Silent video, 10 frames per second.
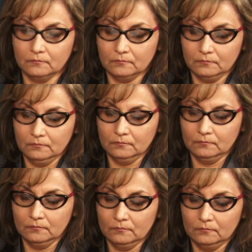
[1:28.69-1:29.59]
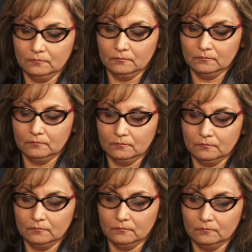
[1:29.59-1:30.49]

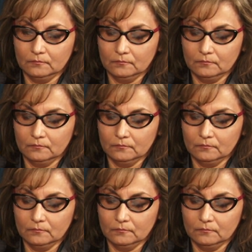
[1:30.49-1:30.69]
No words are spoken by the person on screen.